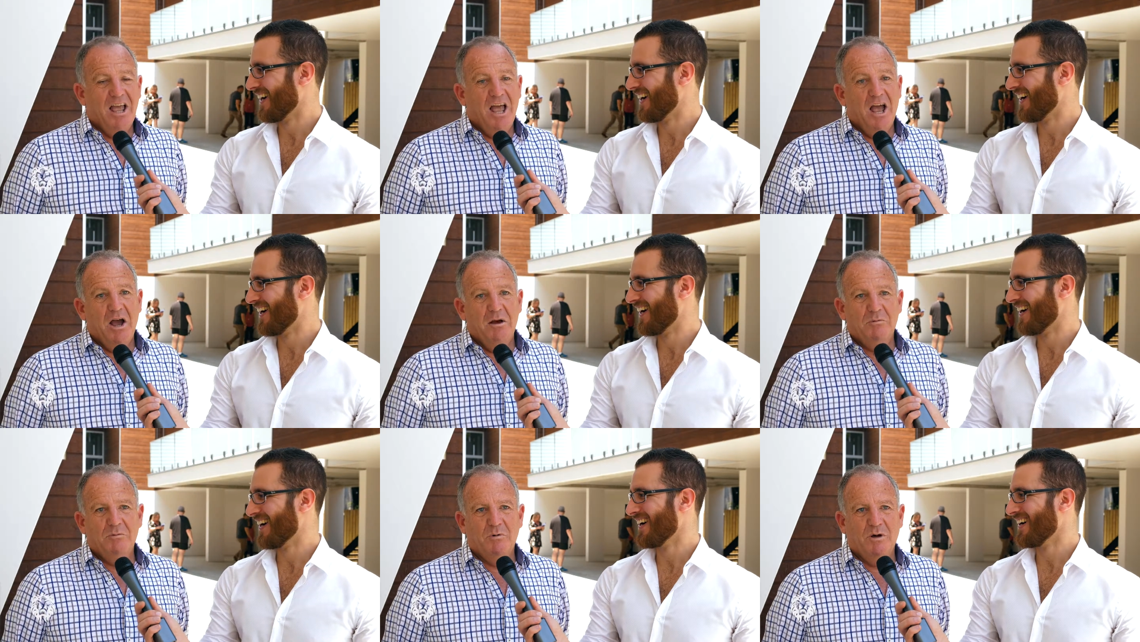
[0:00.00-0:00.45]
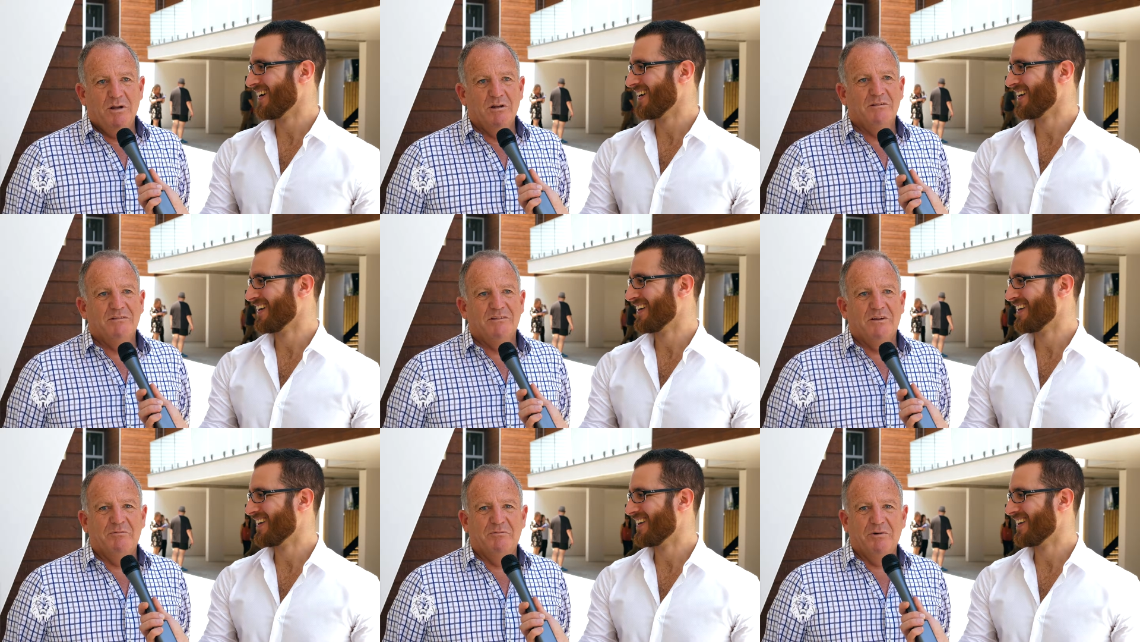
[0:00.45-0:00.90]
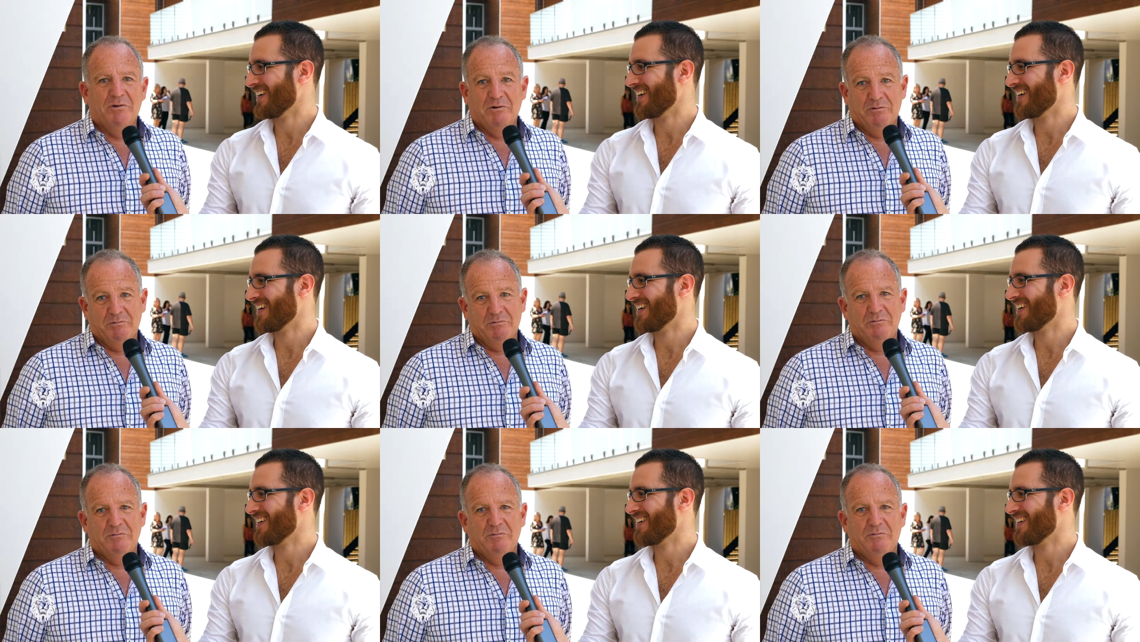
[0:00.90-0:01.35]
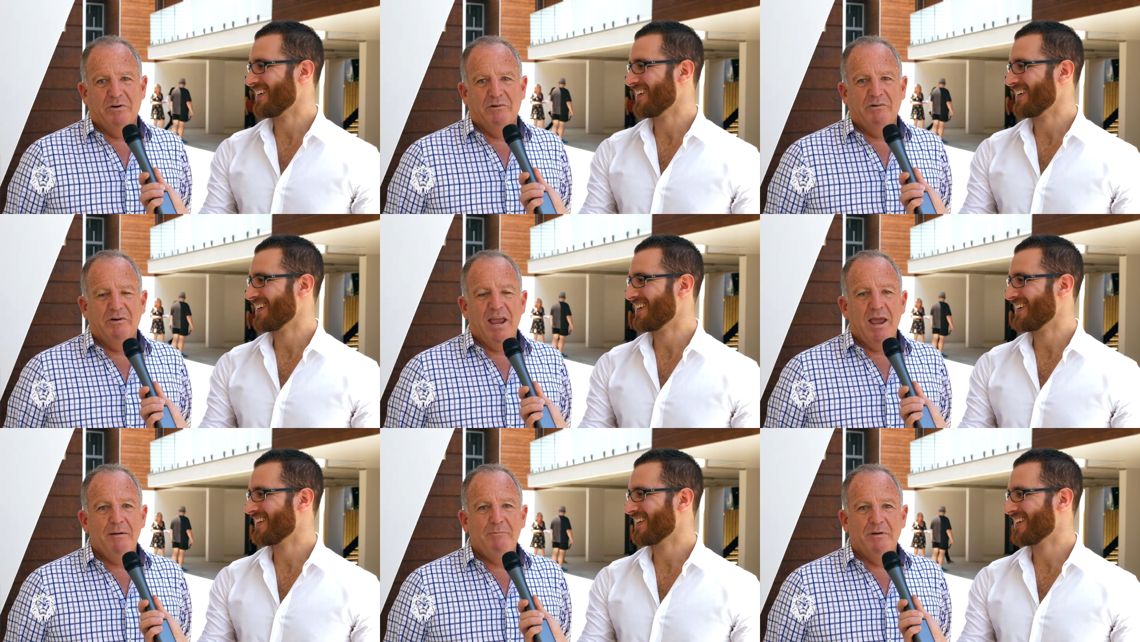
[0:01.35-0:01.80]
Speaker 1: Um, well, I'm very,
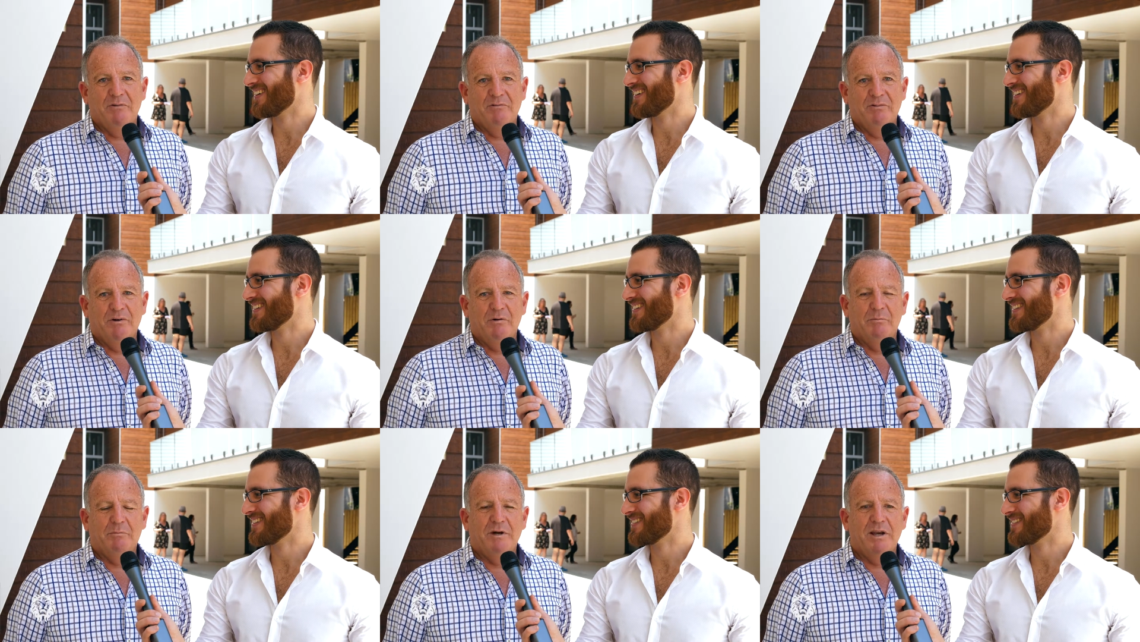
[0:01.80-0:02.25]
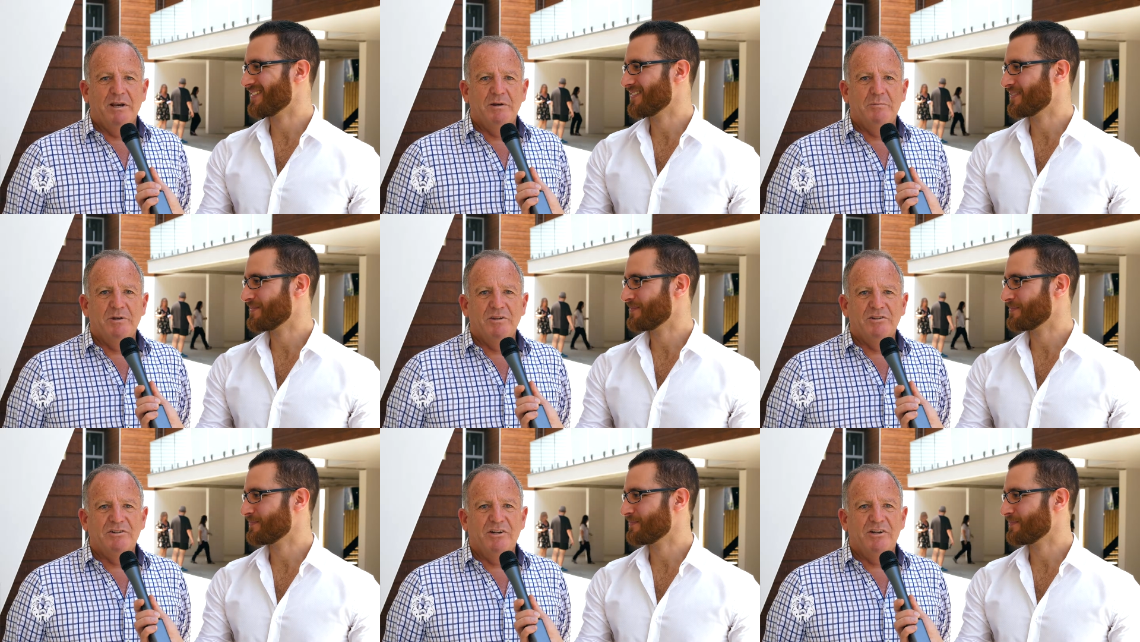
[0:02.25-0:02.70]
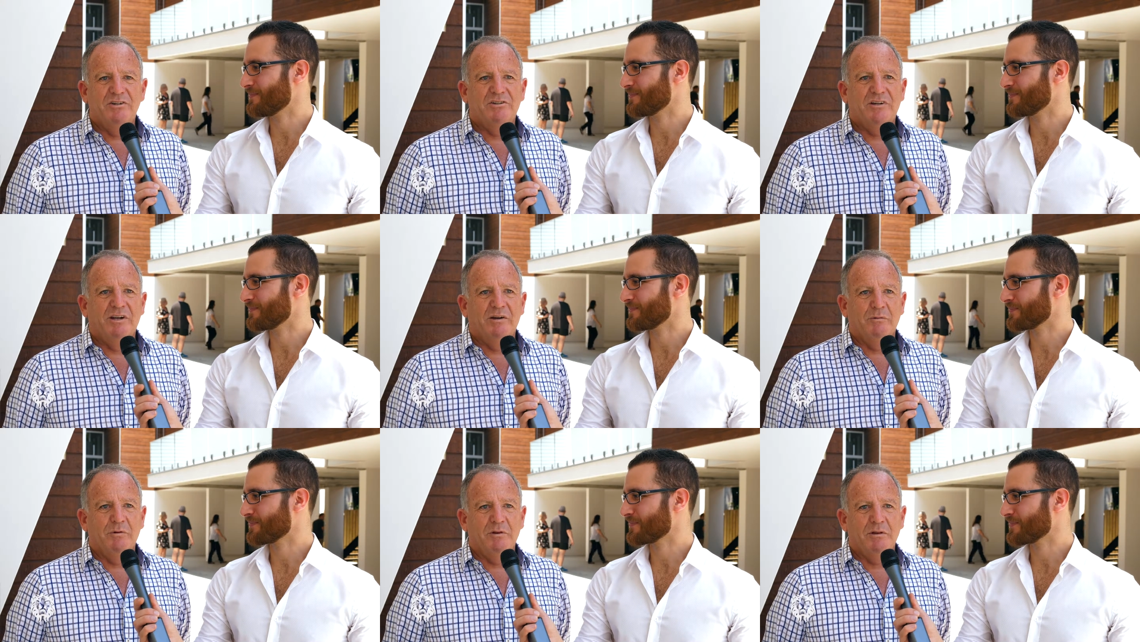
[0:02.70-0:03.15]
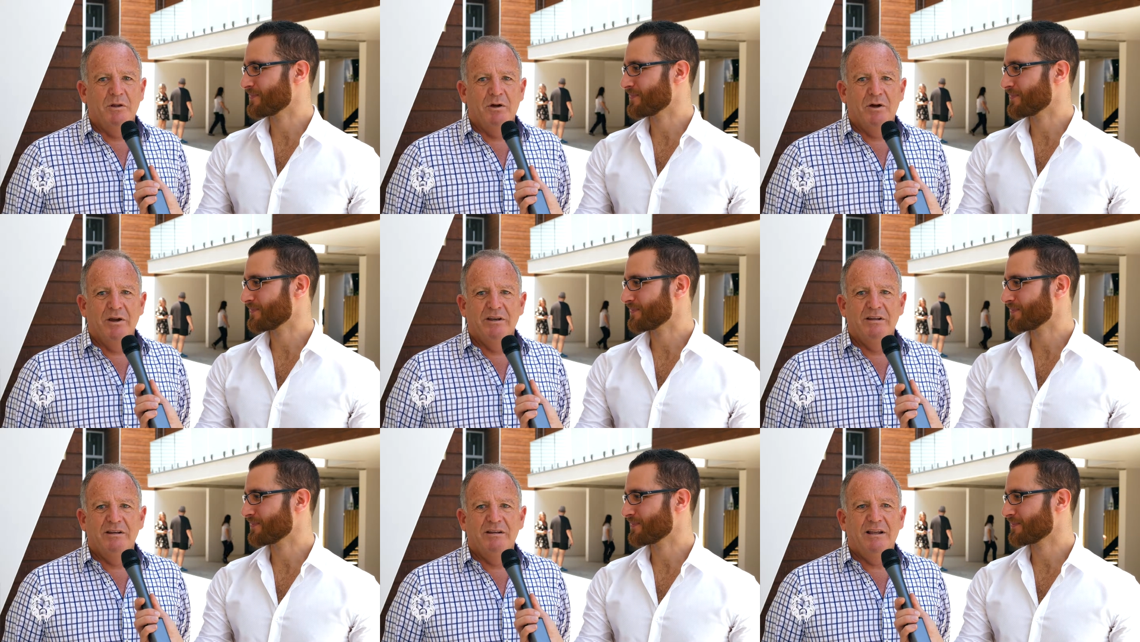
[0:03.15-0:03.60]
very happy, very proud to be associated with
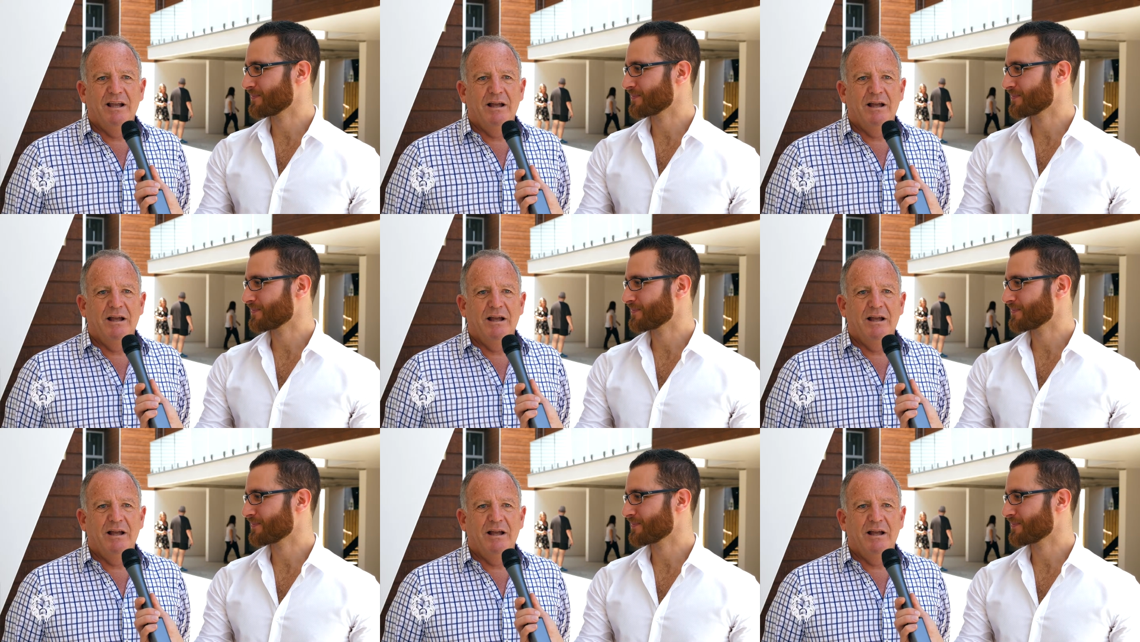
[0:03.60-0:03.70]
Lion.